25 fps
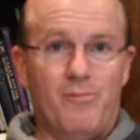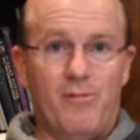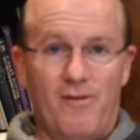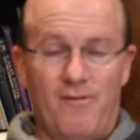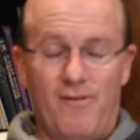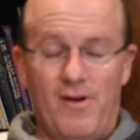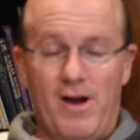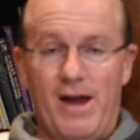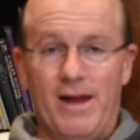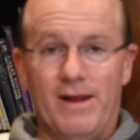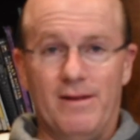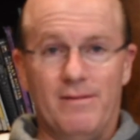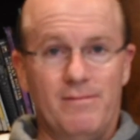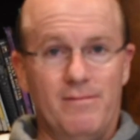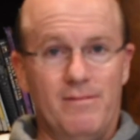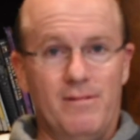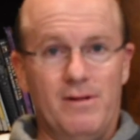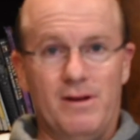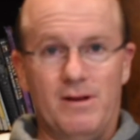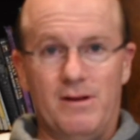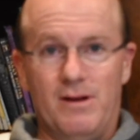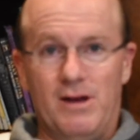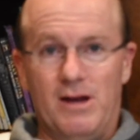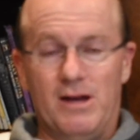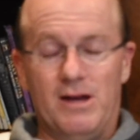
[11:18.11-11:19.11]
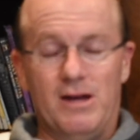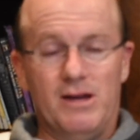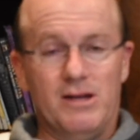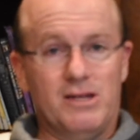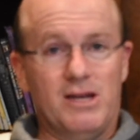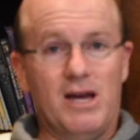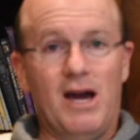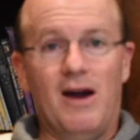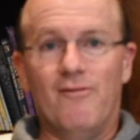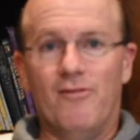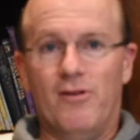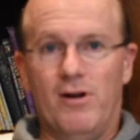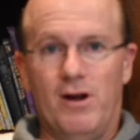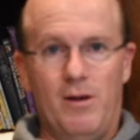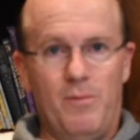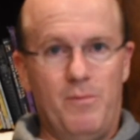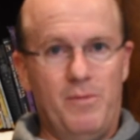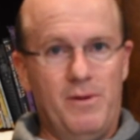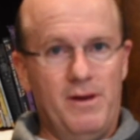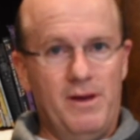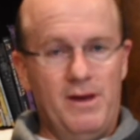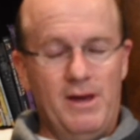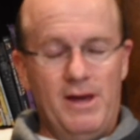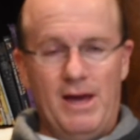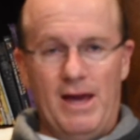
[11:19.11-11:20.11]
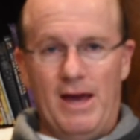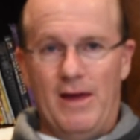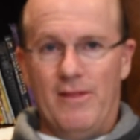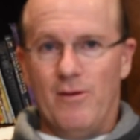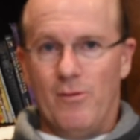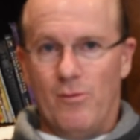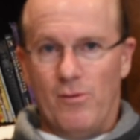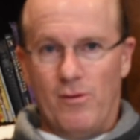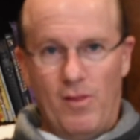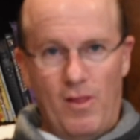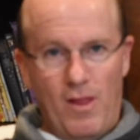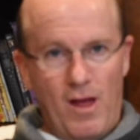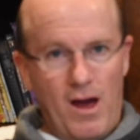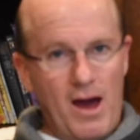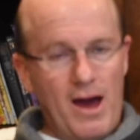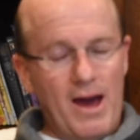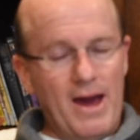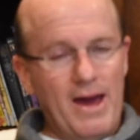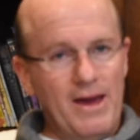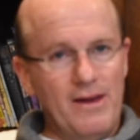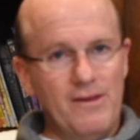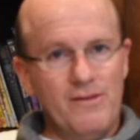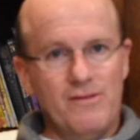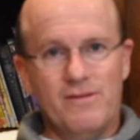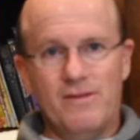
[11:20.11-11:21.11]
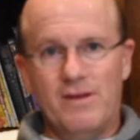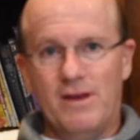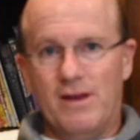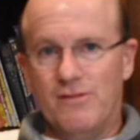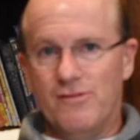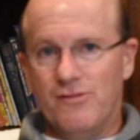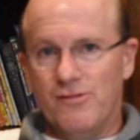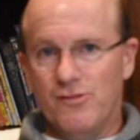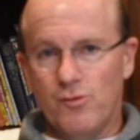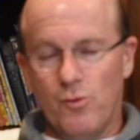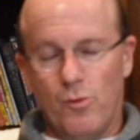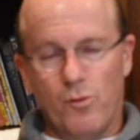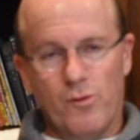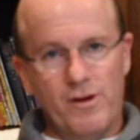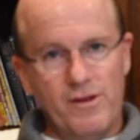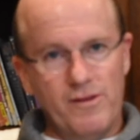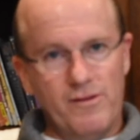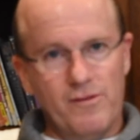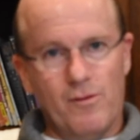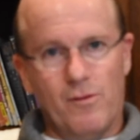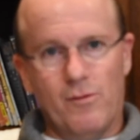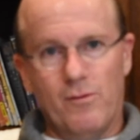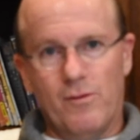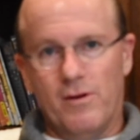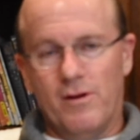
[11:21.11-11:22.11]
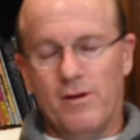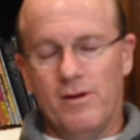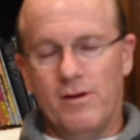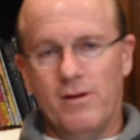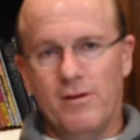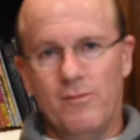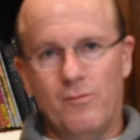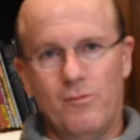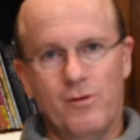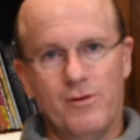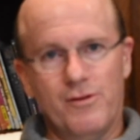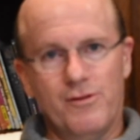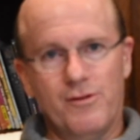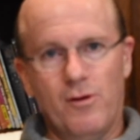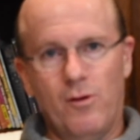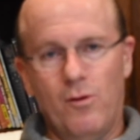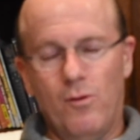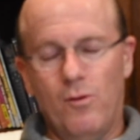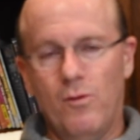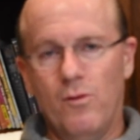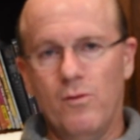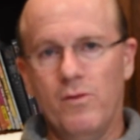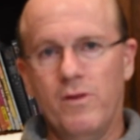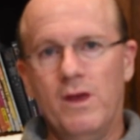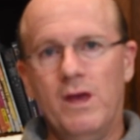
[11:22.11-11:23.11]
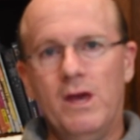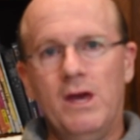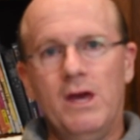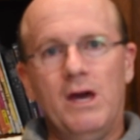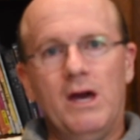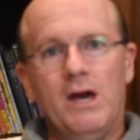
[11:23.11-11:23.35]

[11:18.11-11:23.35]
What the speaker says: provide a cover-up. And there were lies and stories that were told.